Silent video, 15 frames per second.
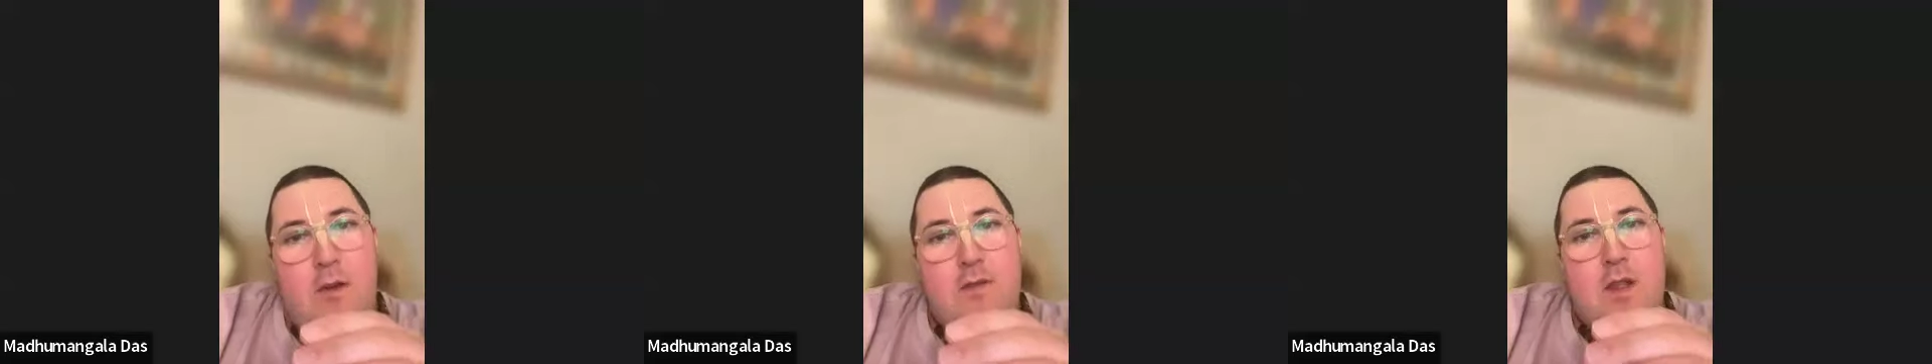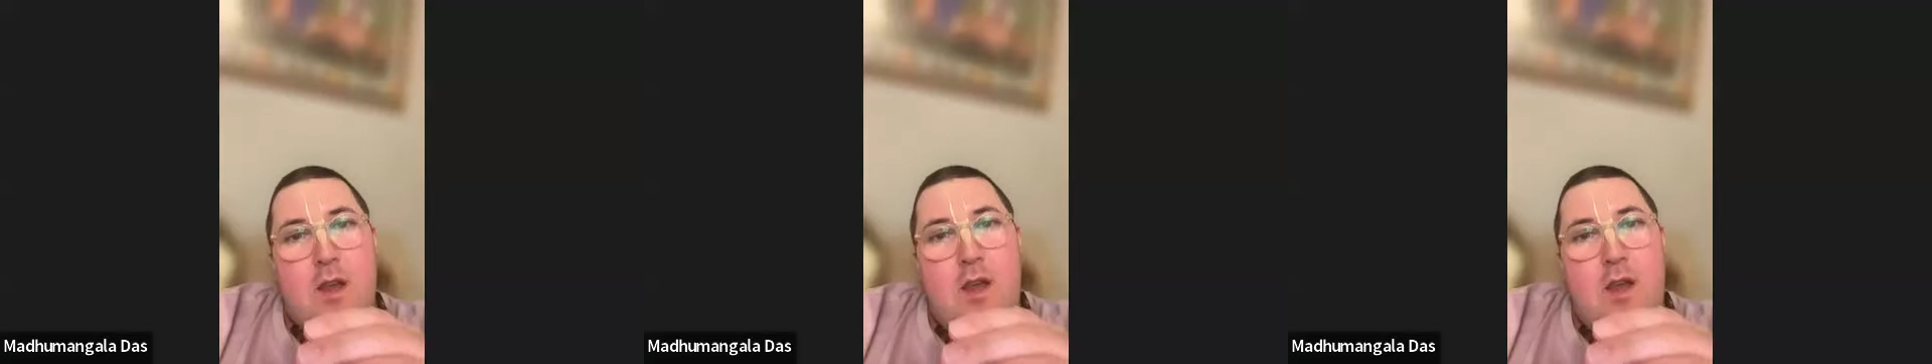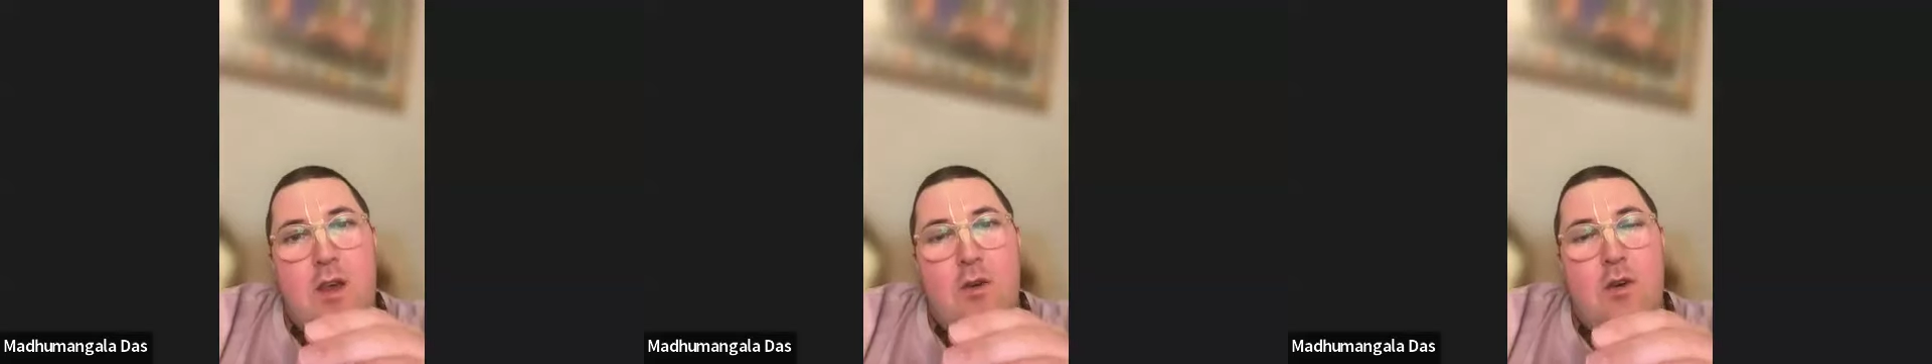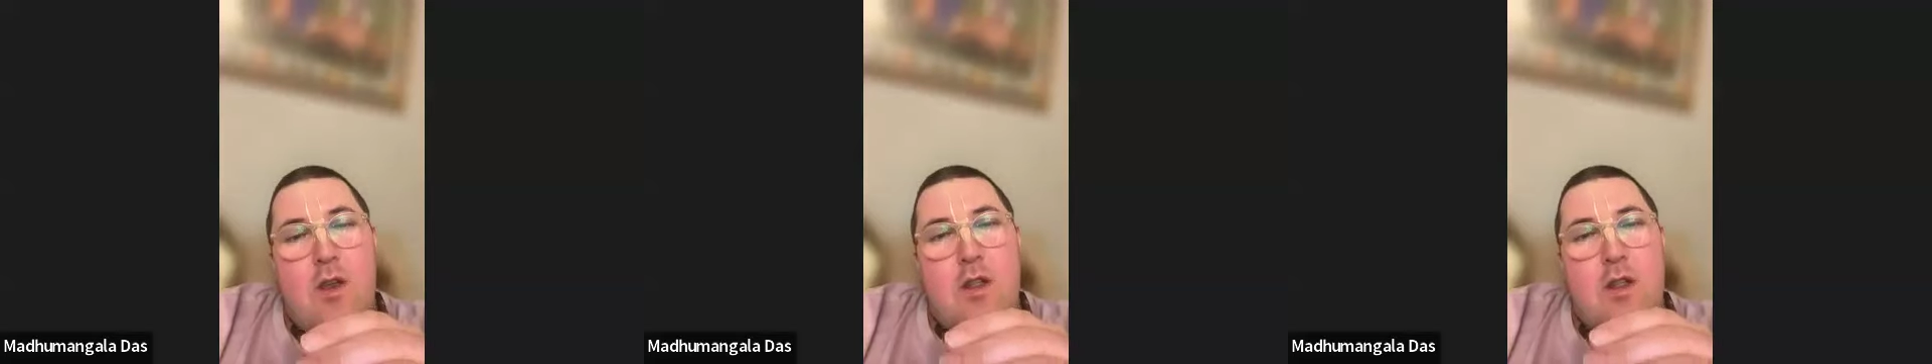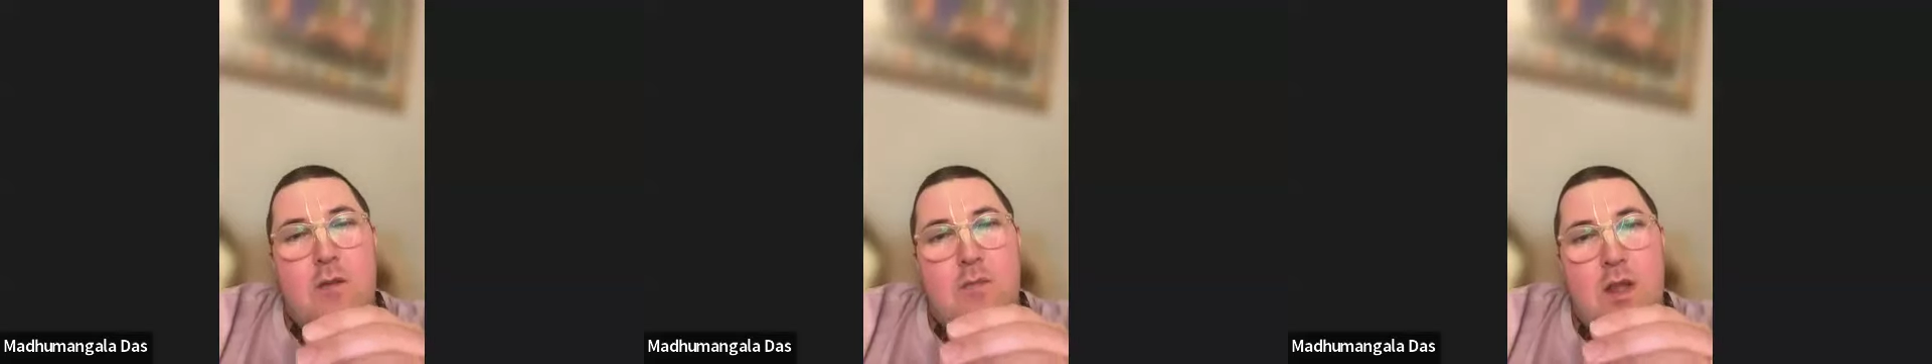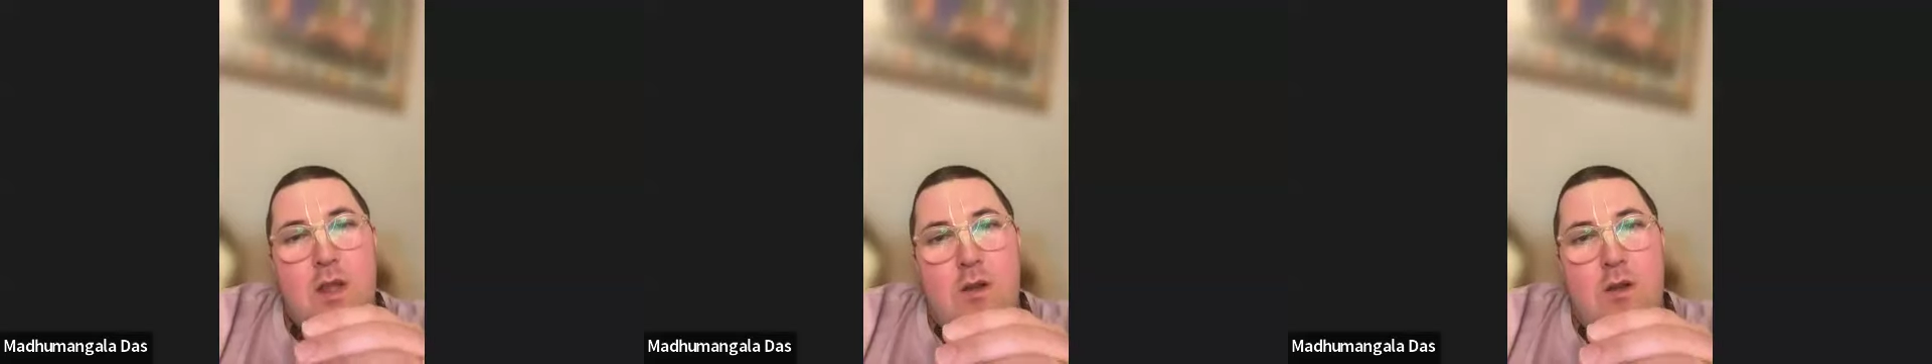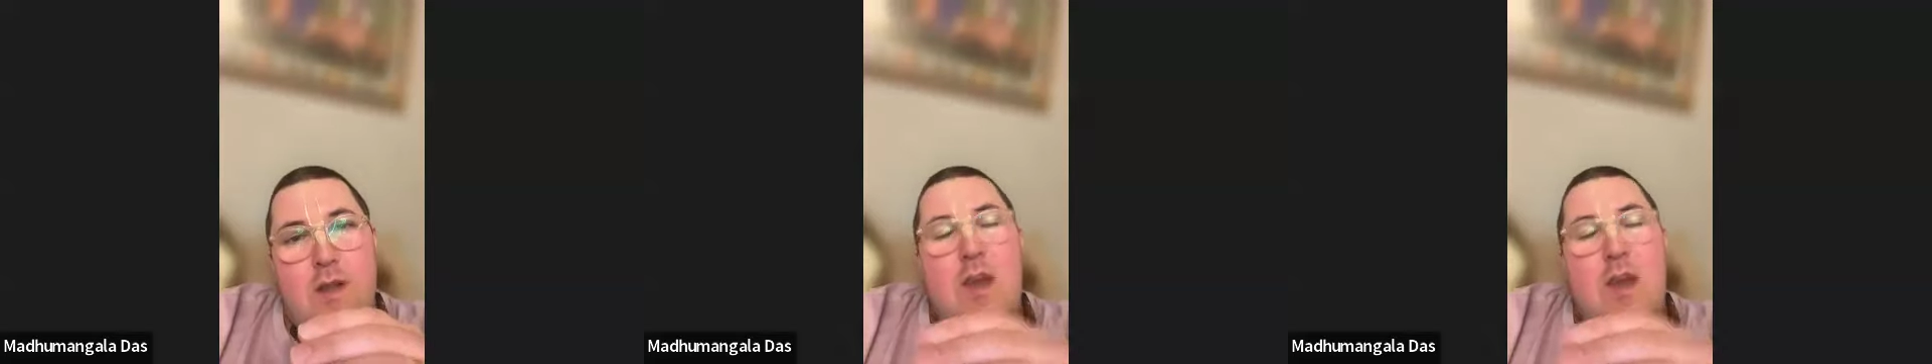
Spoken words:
of the queue or in the middle of